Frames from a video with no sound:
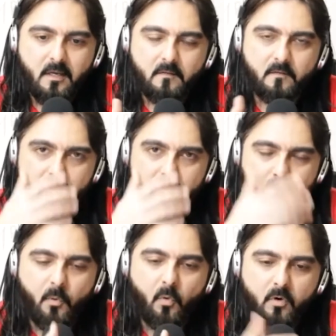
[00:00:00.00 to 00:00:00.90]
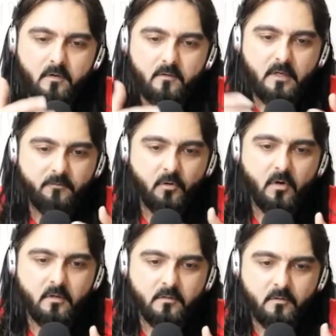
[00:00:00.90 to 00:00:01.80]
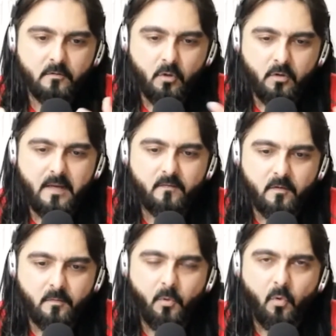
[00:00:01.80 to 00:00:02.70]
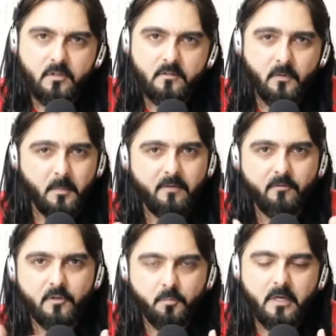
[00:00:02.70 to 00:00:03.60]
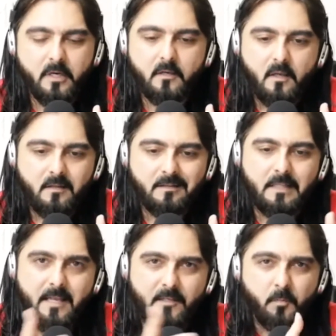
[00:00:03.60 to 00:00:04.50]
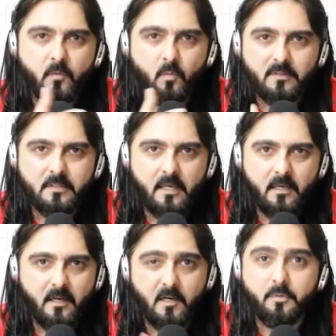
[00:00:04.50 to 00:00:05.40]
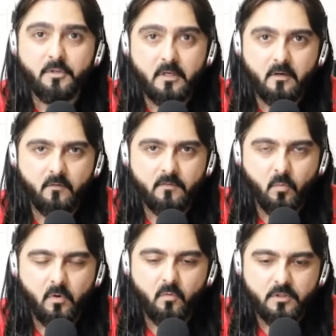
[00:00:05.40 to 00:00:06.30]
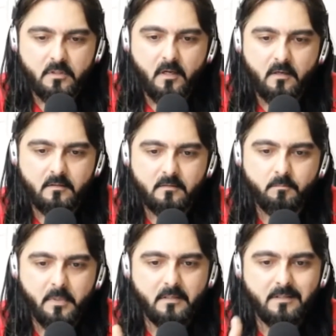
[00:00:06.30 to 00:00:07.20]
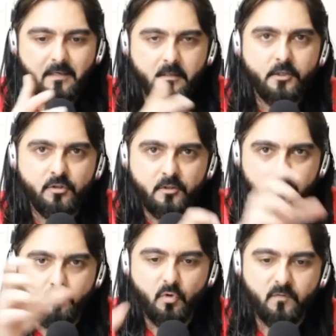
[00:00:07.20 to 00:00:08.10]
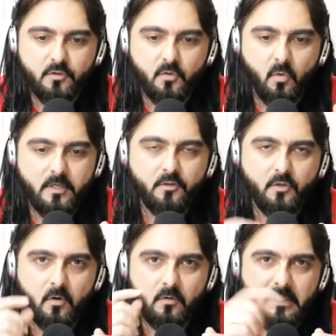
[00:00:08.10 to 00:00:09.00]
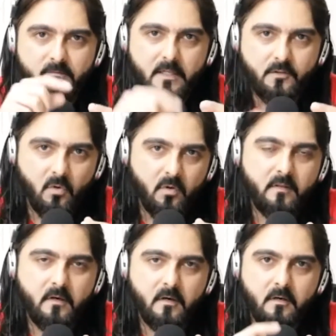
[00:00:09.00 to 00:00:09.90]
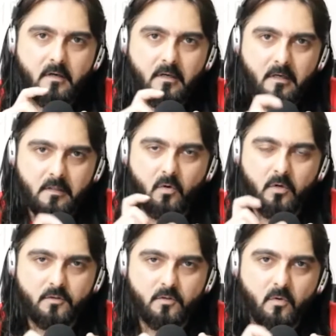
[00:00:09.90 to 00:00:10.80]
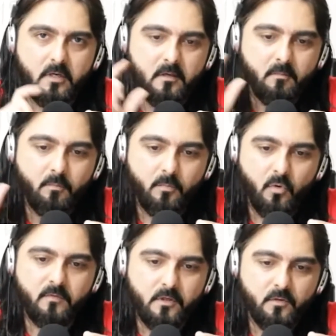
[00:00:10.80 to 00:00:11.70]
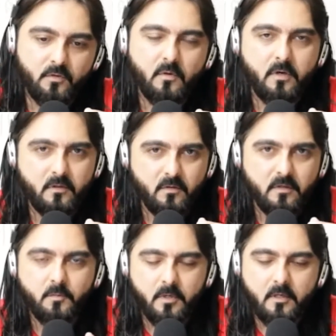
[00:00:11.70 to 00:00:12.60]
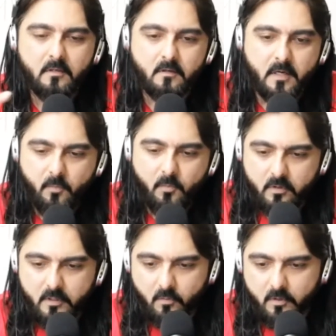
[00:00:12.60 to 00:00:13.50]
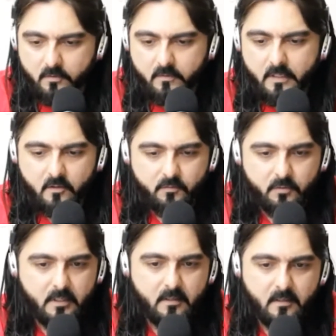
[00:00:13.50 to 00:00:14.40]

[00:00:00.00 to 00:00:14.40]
the report, if you are looking at the reports from every sprint, last sprint will say 100% of the work was done, but technically you just moved the story. So leave that story there, clone a story, move the new story to the next sprint. Great point, Eduardo. Thank you for that.